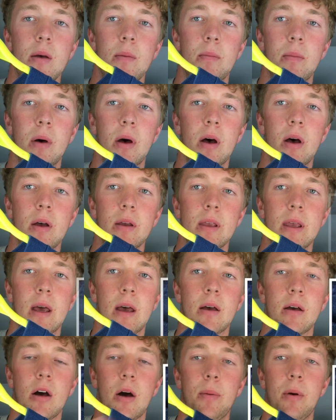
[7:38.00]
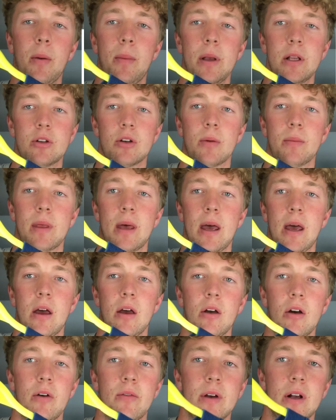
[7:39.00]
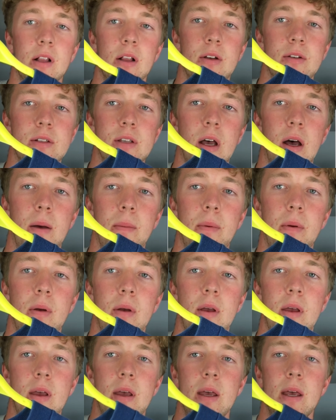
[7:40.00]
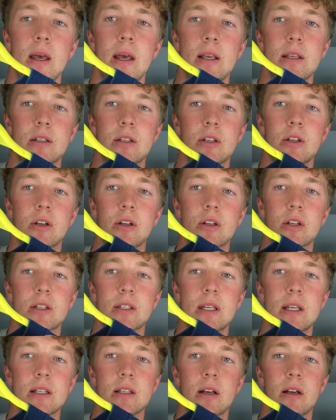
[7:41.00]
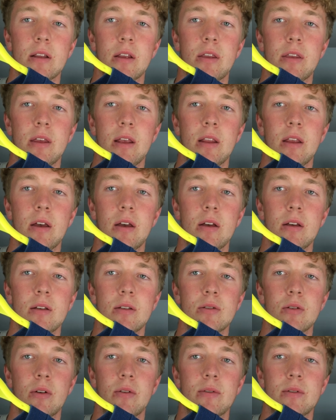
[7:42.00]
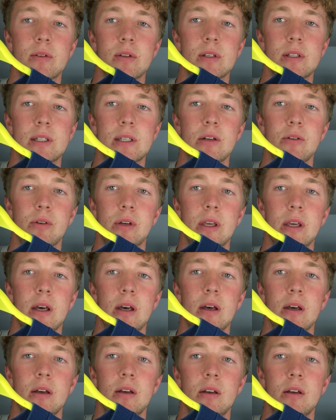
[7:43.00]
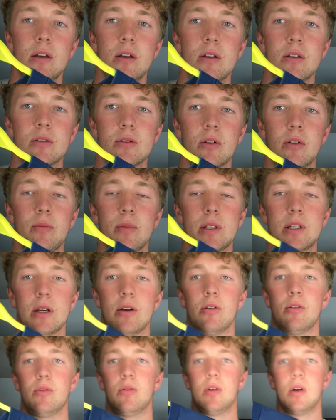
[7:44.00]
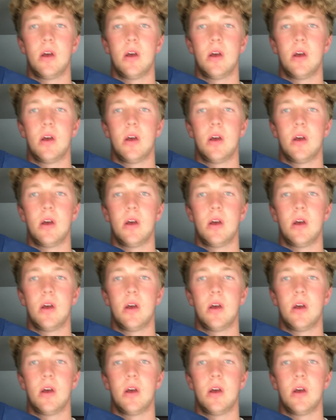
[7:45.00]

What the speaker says: But yeah, I'll put a picture up there of it close up. You can just see it's like the thinner, sort of silkier sort of material.